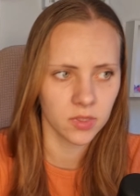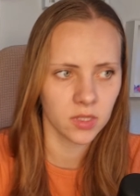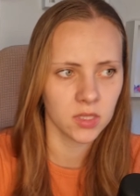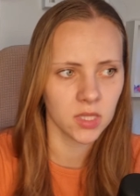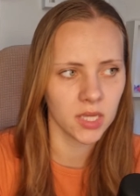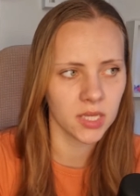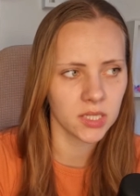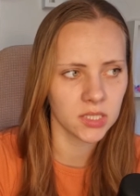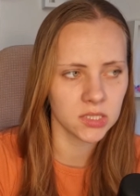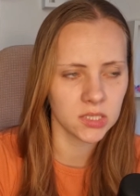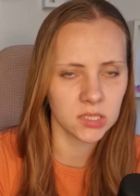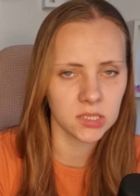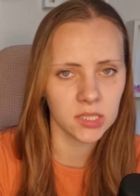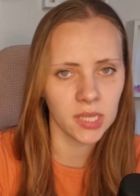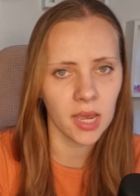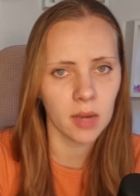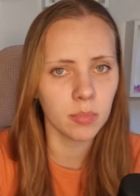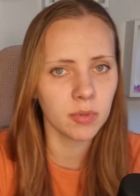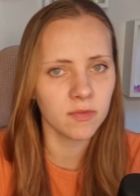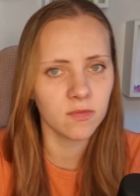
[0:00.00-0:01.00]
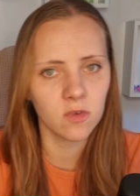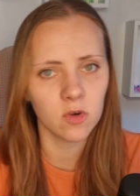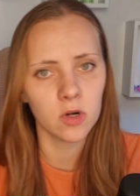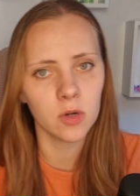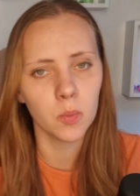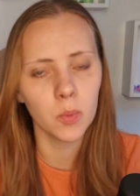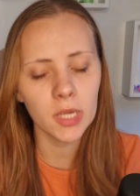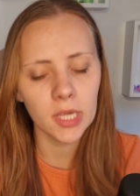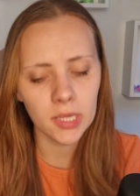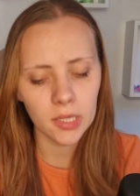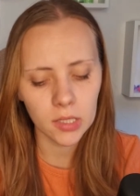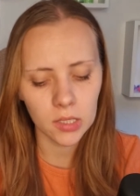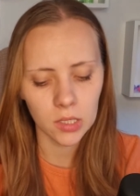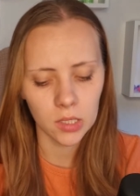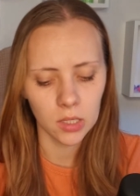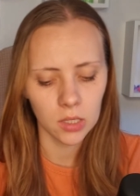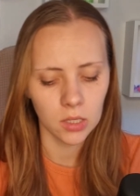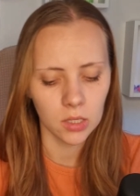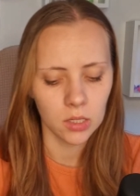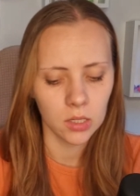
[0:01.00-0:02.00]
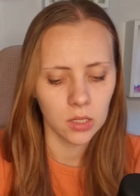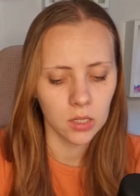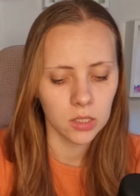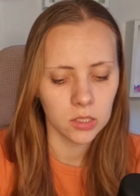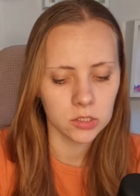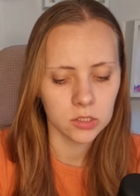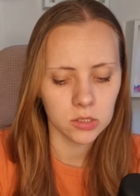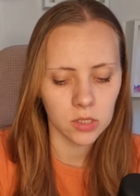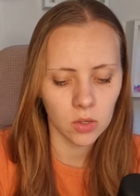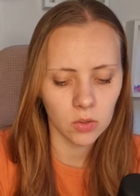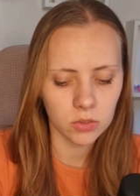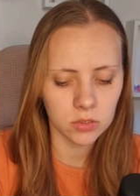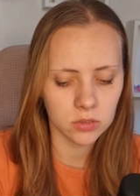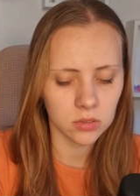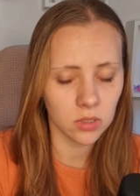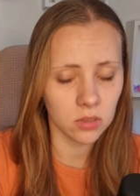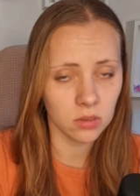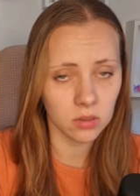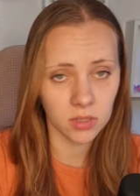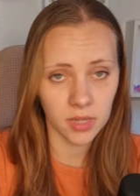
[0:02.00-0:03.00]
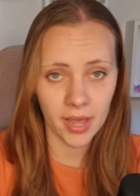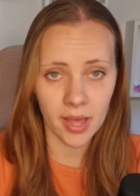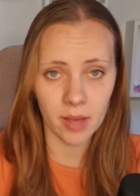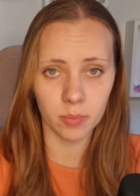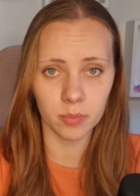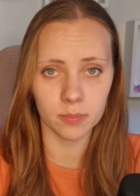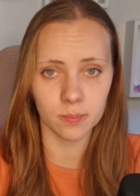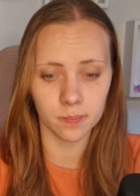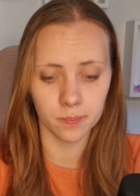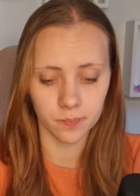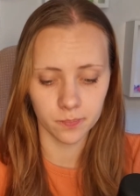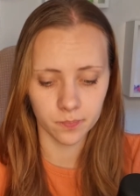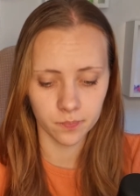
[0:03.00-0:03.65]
Like it didn't happen for a week, so it's not gonna happen